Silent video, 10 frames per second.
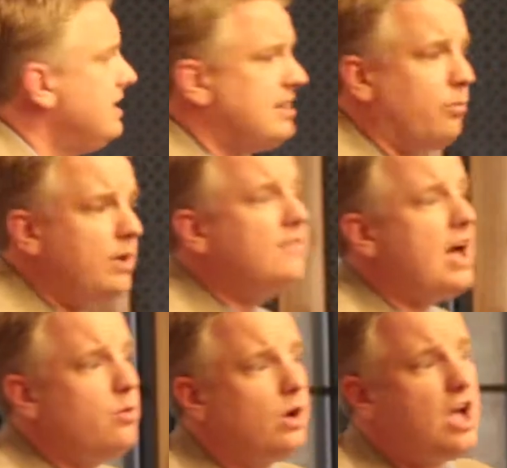is that we've
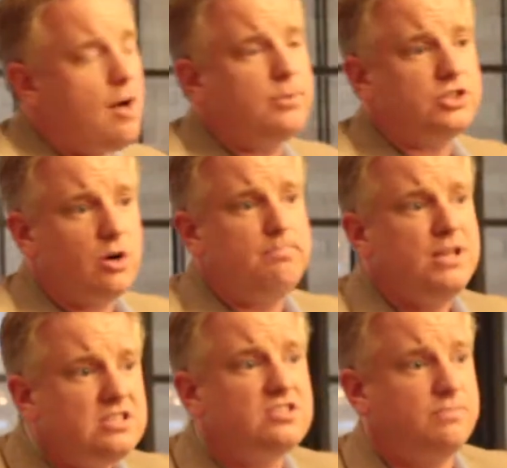got to accomplish our
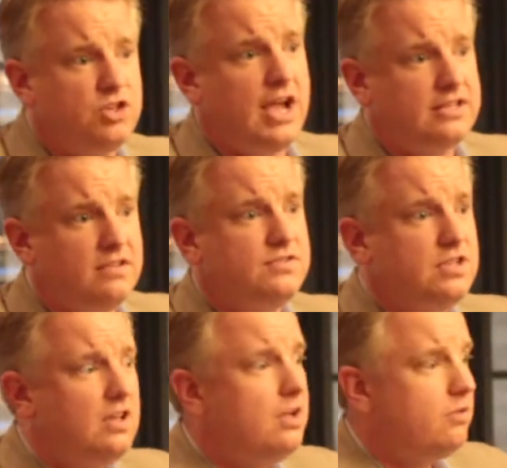business
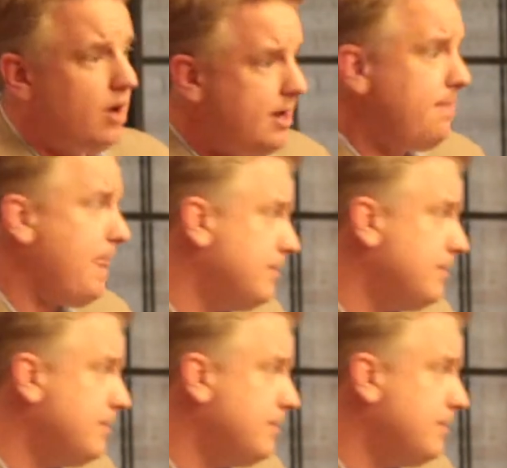objectives, right?